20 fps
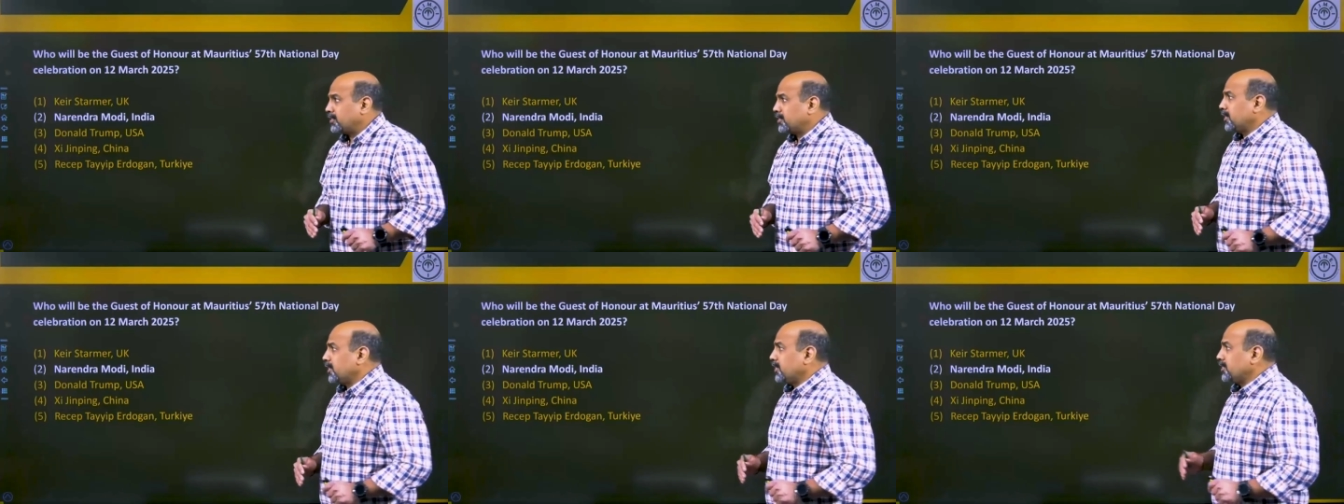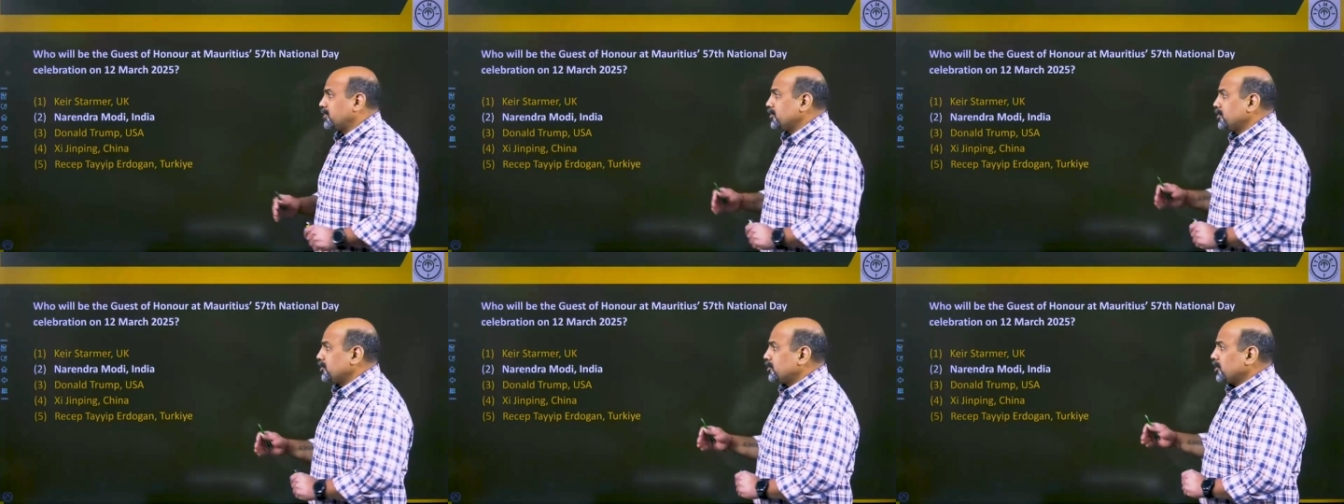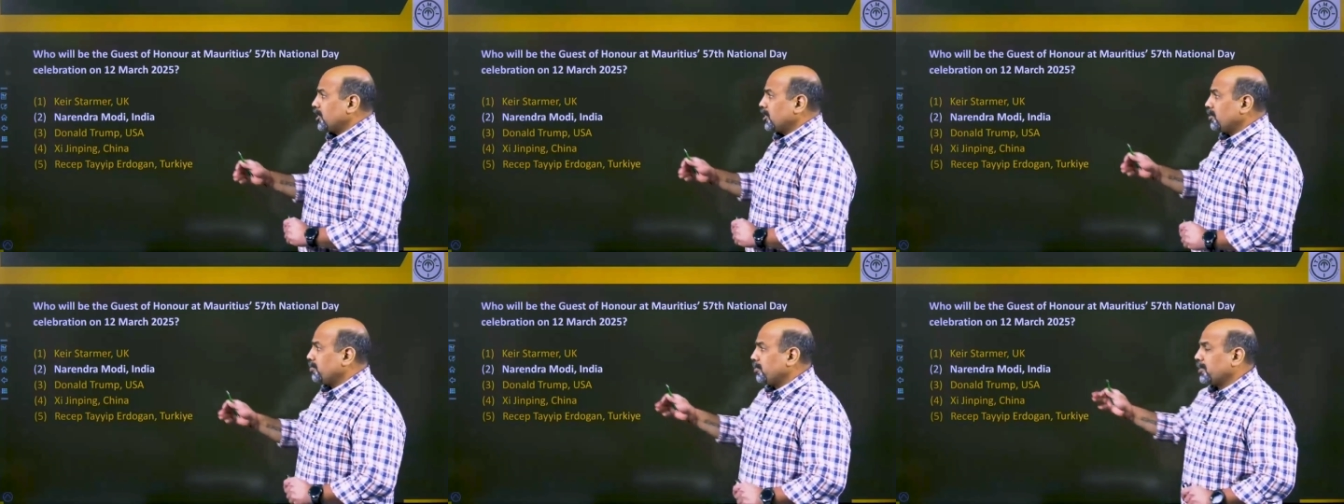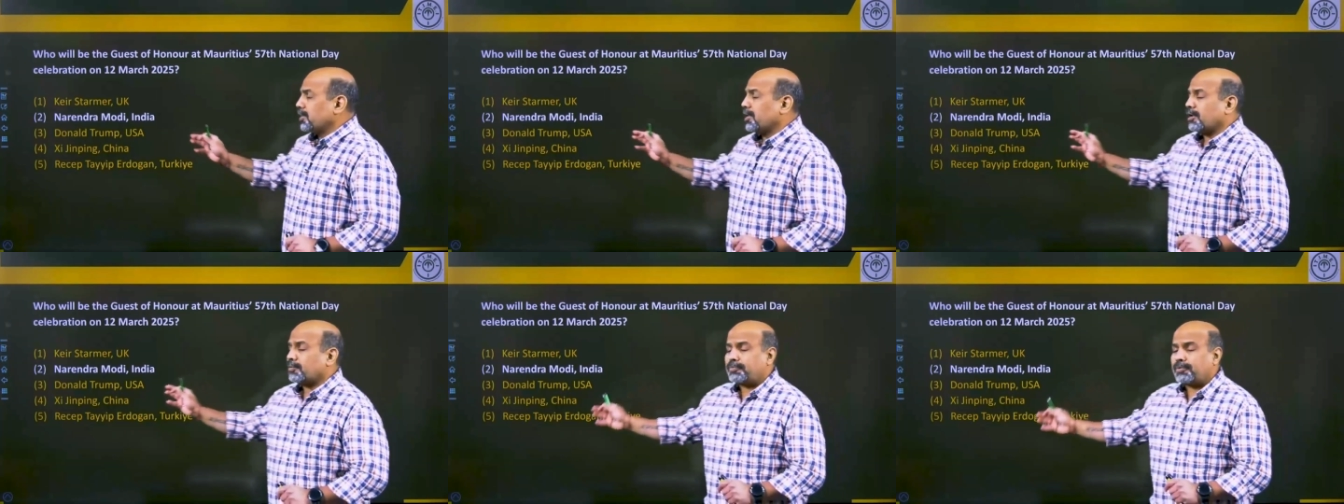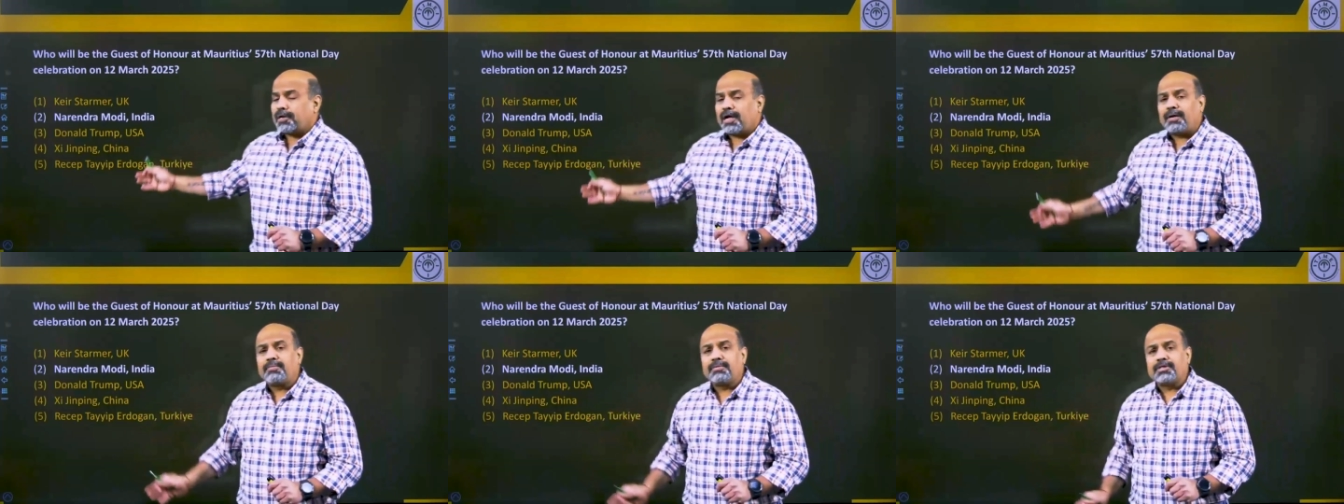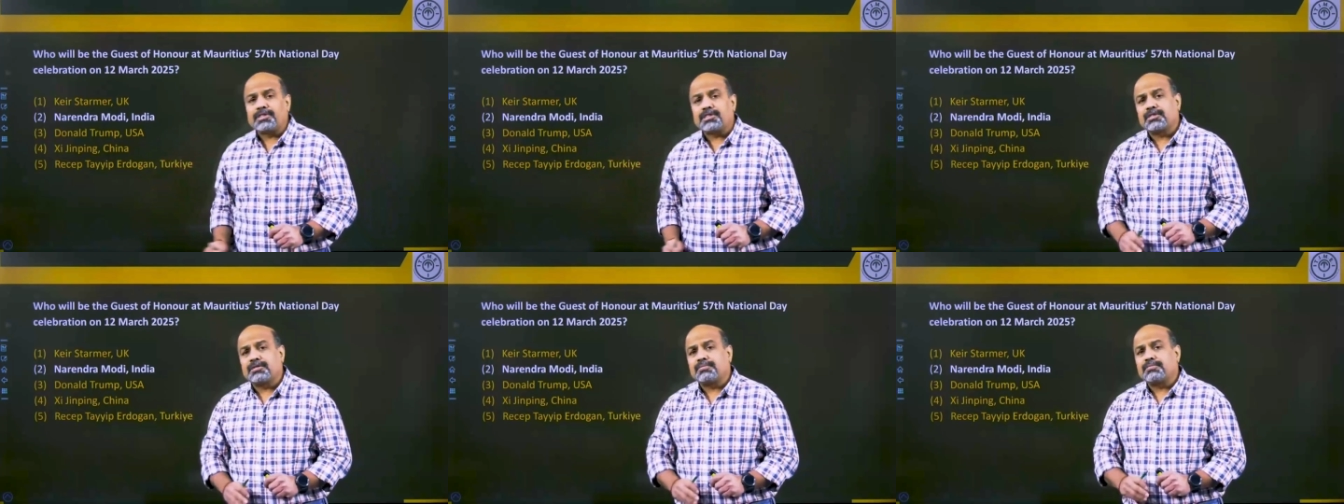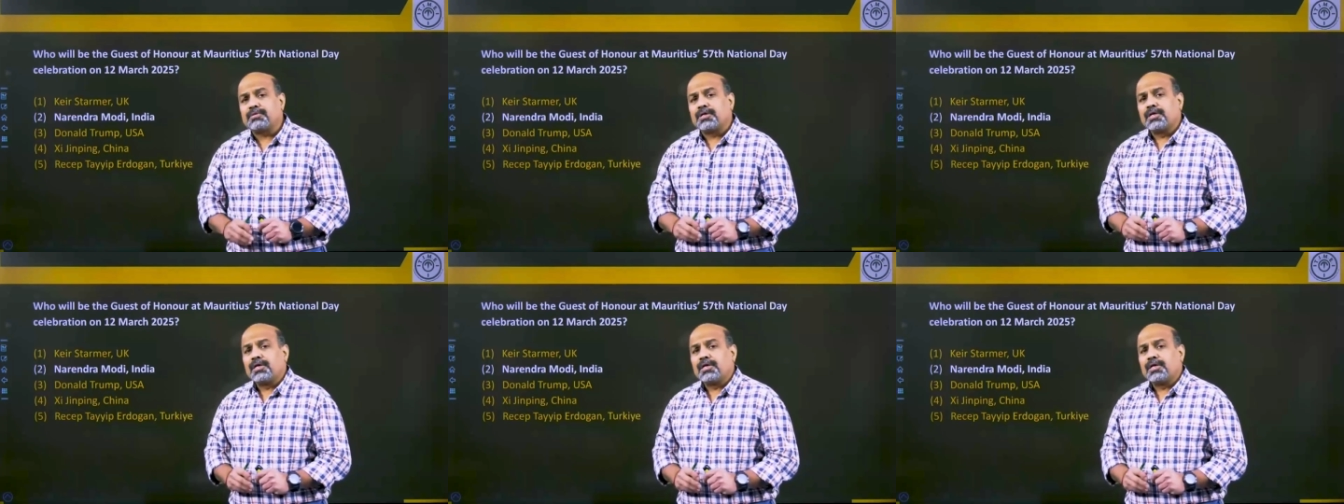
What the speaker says: Ladies and gentlemen, our Prime Minister